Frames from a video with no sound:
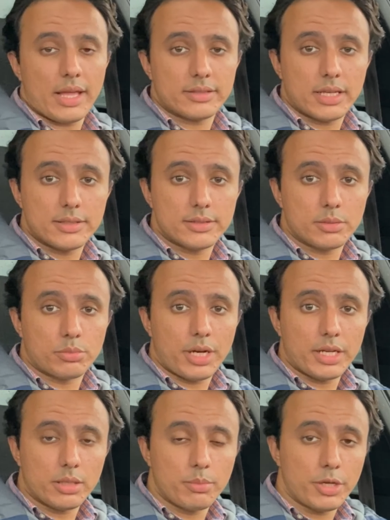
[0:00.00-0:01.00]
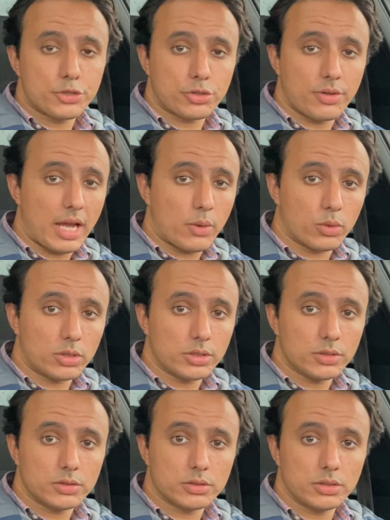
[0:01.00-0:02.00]
tends to break. Make sure that
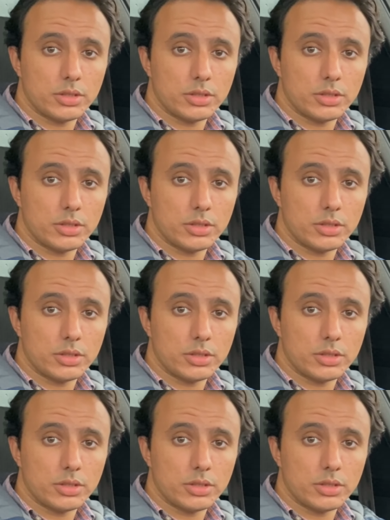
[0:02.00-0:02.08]
works.